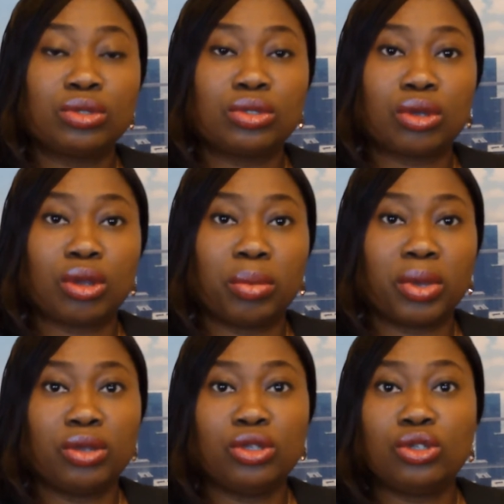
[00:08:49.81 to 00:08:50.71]
talk
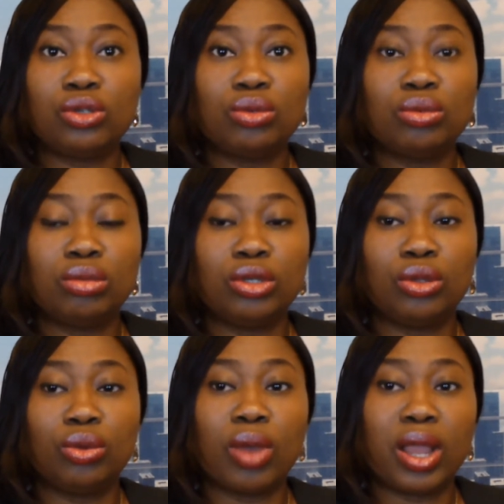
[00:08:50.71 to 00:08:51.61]
about you
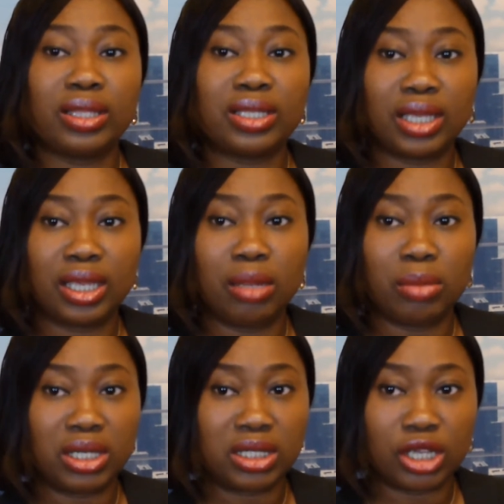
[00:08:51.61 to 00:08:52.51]
taking a
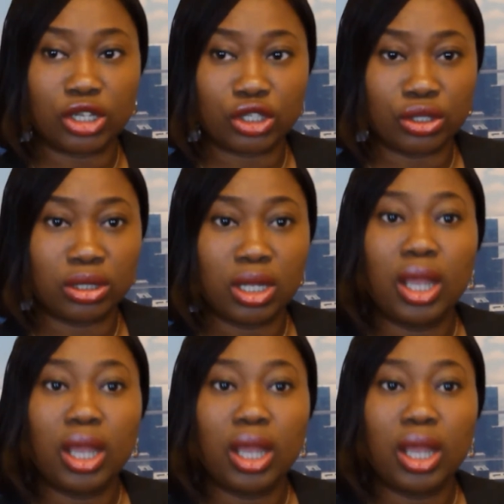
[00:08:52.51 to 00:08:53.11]
medication.